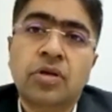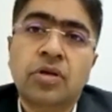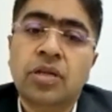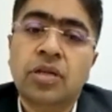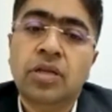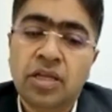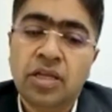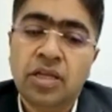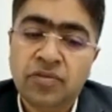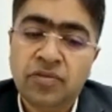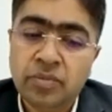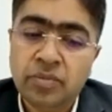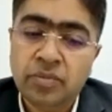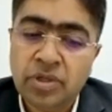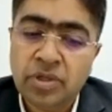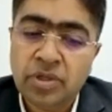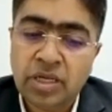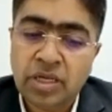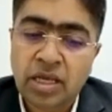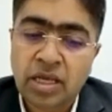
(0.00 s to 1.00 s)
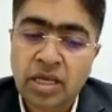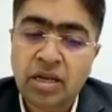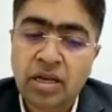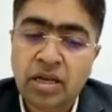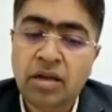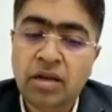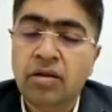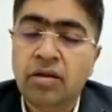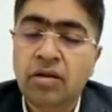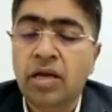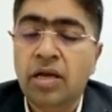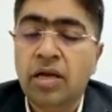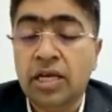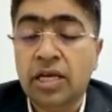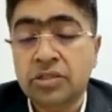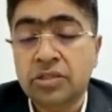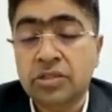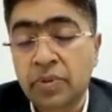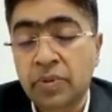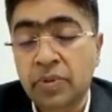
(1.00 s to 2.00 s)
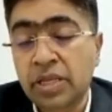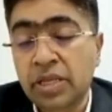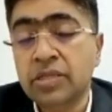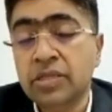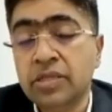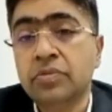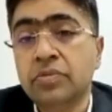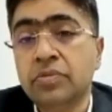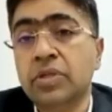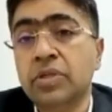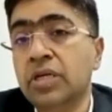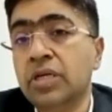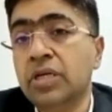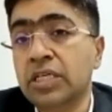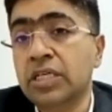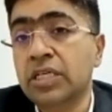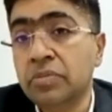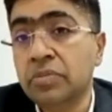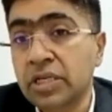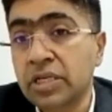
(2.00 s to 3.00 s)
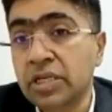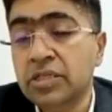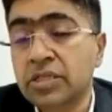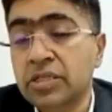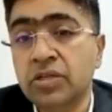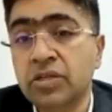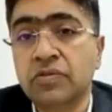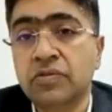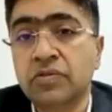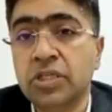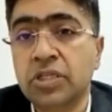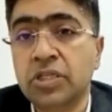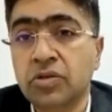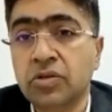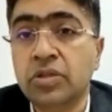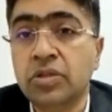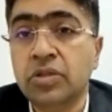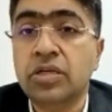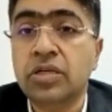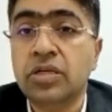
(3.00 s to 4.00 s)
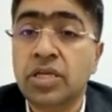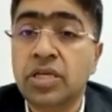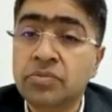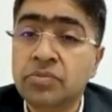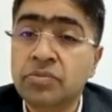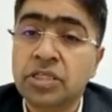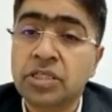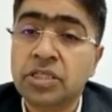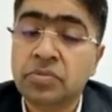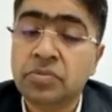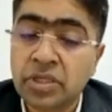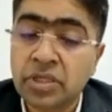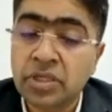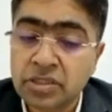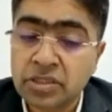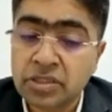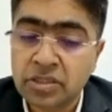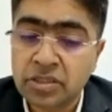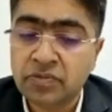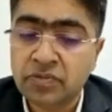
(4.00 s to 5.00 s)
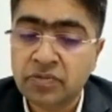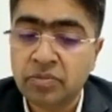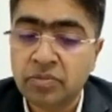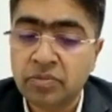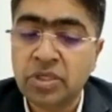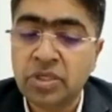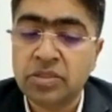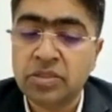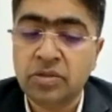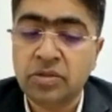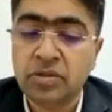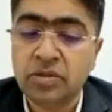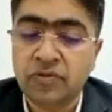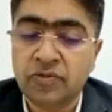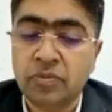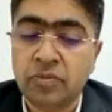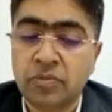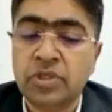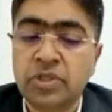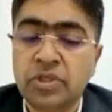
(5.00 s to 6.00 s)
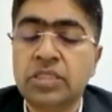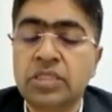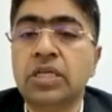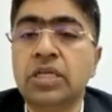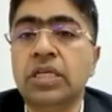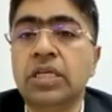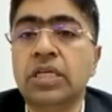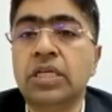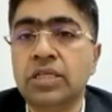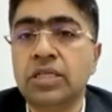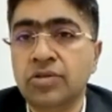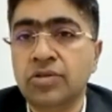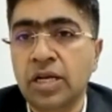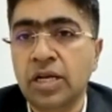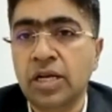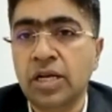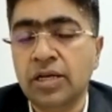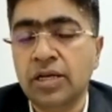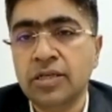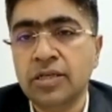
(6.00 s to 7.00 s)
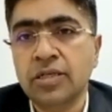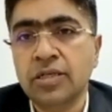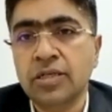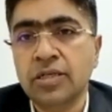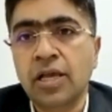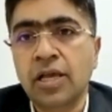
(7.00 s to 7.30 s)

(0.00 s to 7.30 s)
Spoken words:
learn from the real experience, personal experiences of these or their team's experiences from these industry leaders.